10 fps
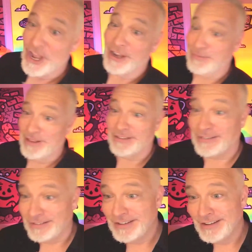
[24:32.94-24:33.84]
those
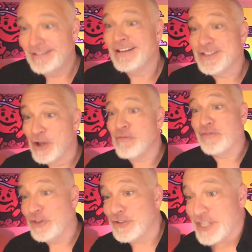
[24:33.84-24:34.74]
documents some
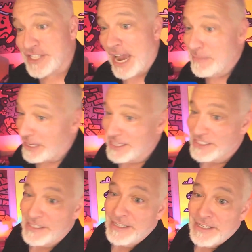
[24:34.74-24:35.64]
refused to sign
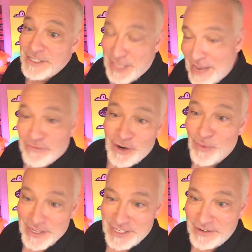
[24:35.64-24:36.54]
because
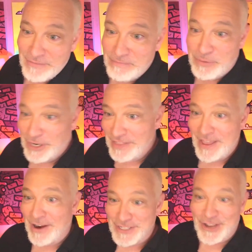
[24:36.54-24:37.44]
slavery wasn't put
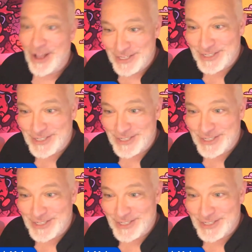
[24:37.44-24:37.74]
in there as a